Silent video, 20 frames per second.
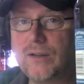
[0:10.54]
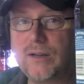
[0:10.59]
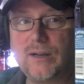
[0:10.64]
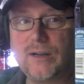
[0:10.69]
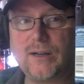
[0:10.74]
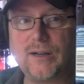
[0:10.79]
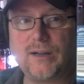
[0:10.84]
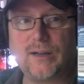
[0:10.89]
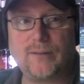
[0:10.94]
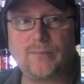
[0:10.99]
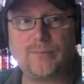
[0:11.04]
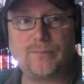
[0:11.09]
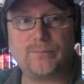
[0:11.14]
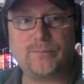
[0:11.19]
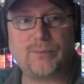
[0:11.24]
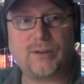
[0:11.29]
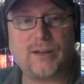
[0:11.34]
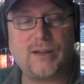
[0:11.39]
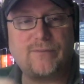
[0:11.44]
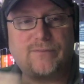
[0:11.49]

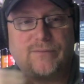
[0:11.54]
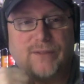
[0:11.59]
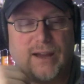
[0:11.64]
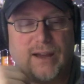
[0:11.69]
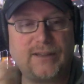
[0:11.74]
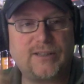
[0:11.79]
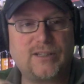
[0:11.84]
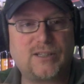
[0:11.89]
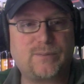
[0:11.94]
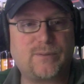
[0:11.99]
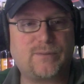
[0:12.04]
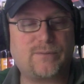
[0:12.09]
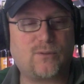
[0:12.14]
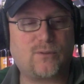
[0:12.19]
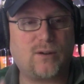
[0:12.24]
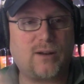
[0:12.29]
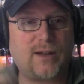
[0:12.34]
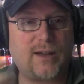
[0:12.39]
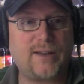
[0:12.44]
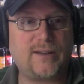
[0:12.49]
but I've had this
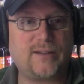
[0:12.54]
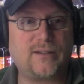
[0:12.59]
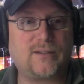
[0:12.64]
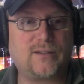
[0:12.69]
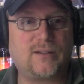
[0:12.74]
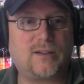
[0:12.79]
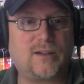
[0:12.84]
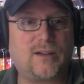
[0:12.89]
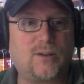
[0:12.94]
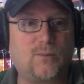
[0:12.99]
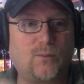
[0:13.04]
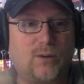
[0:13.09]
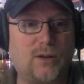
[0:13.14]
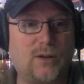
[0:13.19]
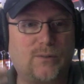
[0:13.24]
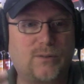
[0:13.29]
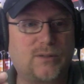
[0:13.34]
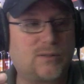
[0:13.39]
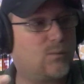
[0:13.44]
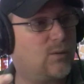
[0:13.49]
before. I had it in,
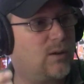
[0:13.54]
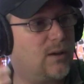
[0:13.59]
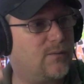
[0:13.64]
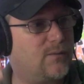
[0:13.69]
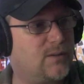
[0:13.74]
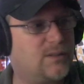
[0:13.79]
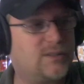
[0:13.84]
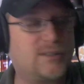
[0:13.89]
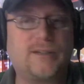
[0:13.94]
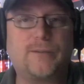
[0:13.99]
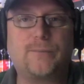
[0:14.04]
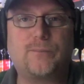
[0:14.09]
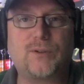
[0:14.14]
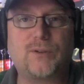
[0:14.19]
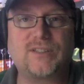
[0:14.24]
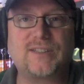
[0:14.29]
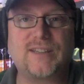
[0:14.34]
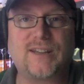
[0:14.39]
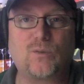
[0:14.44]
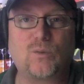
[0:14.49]
when I visited
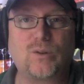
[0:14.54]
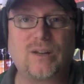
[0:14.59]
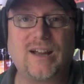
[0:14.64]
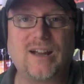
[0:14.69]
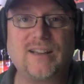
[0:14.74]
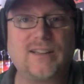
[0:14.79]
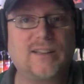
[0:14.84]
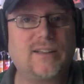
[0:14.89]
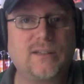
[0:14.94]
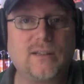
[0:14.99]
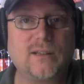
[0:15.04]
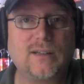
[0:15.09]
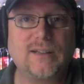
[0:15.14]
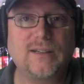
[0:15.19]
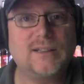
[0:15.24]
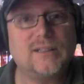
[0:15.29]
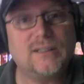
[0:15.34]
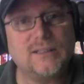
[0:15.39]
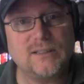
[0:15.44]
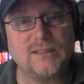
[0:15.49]
Prince Edward Island
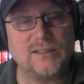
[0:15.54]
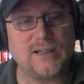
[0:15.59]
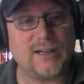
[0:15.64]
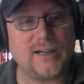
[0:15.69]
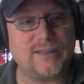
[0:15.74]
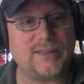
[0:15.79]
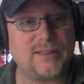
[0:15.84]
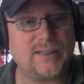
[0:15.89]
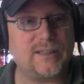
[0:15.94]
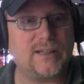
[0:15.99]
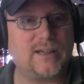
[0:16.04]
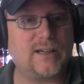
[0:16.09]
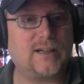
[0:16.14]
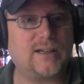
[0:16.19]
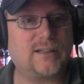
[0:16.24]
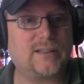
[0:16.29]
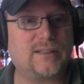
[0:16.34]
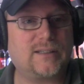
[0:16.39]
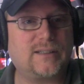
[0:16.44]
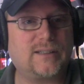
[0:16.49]
at
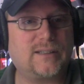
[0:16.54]
the